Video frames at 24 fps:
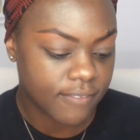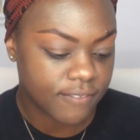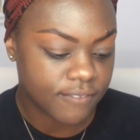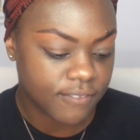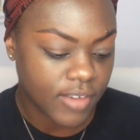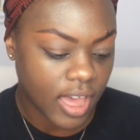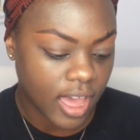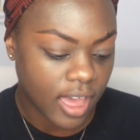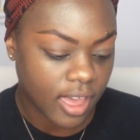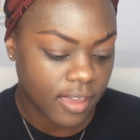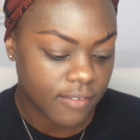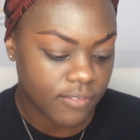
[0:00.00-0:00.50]

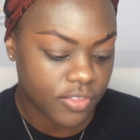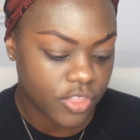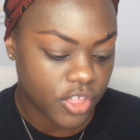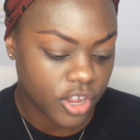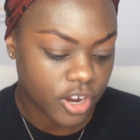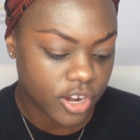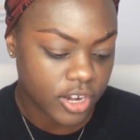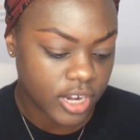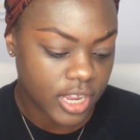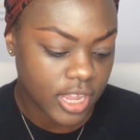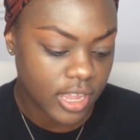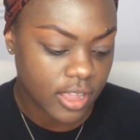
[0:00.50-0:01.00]

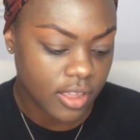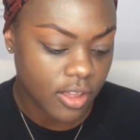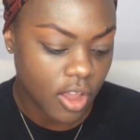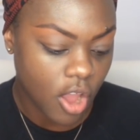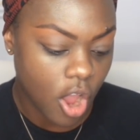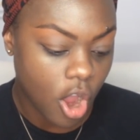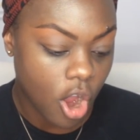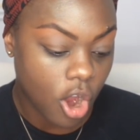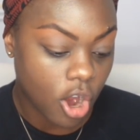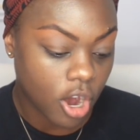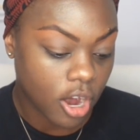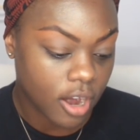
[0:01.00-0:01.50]

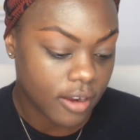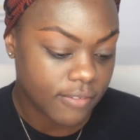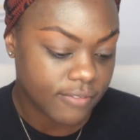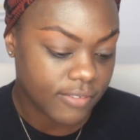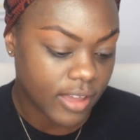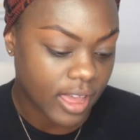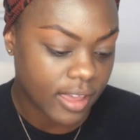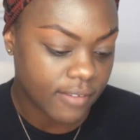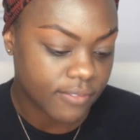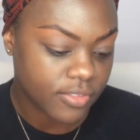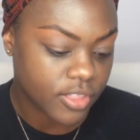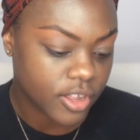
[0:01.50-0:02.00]

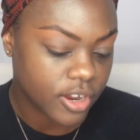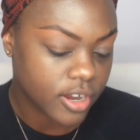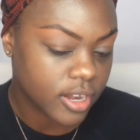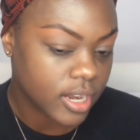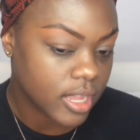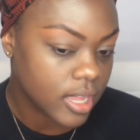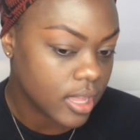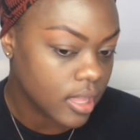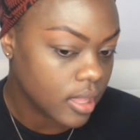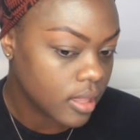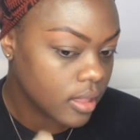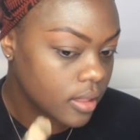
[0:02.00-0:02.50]

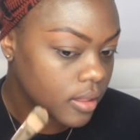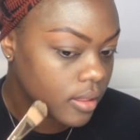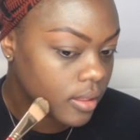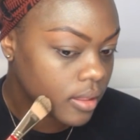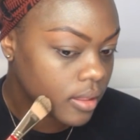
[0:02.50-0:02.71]
R530.